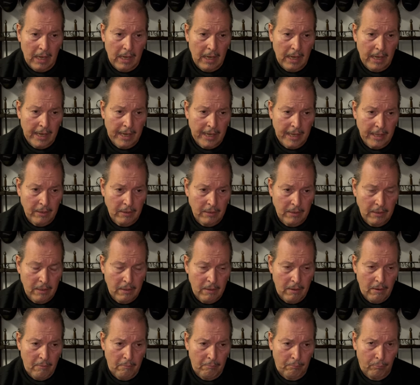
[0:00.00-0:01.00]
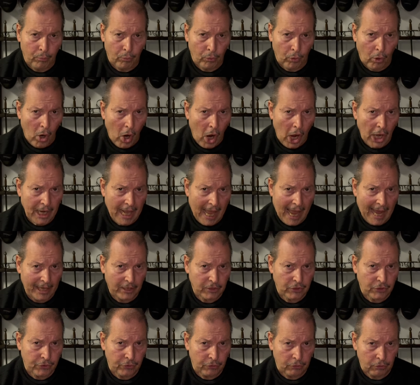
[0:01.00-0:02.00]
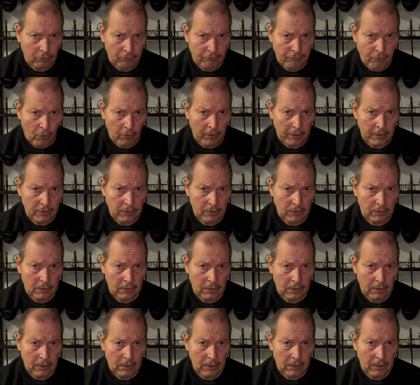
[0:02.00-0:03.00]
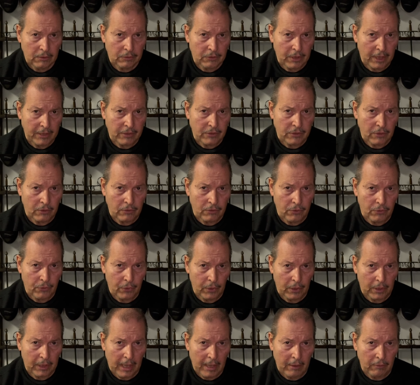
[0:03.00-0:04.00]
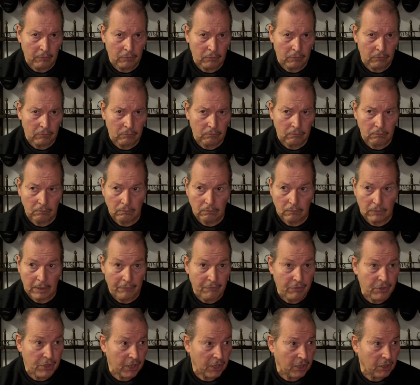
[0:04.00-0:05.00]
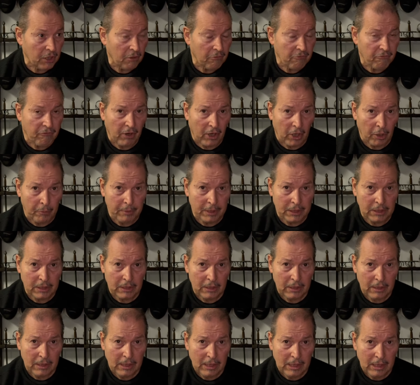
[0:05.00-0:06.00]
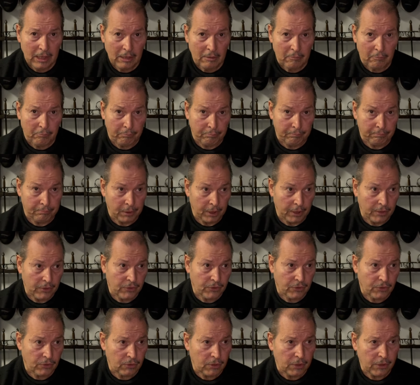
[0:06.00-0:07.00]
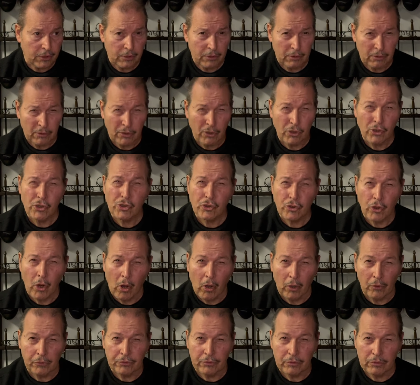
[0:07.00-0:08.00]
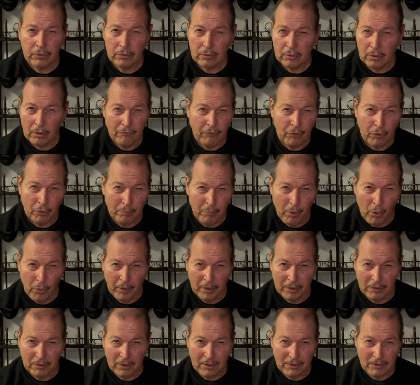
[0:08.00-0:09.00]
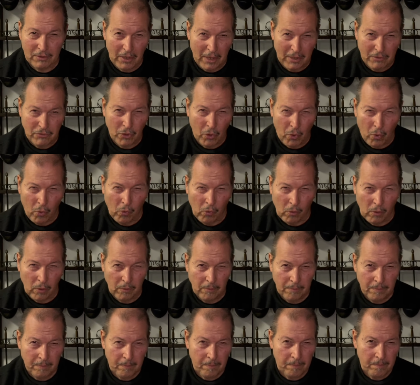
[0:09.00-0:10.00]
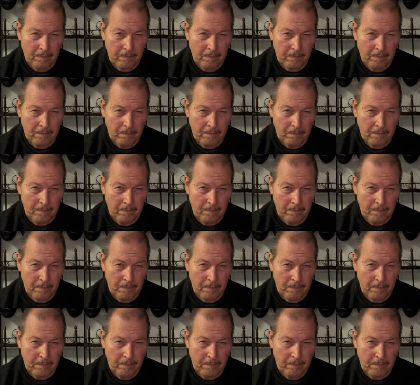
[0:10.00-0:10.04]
A broad external focus takes into account everything in the environment, plus the gestalt of your opponent as a whole.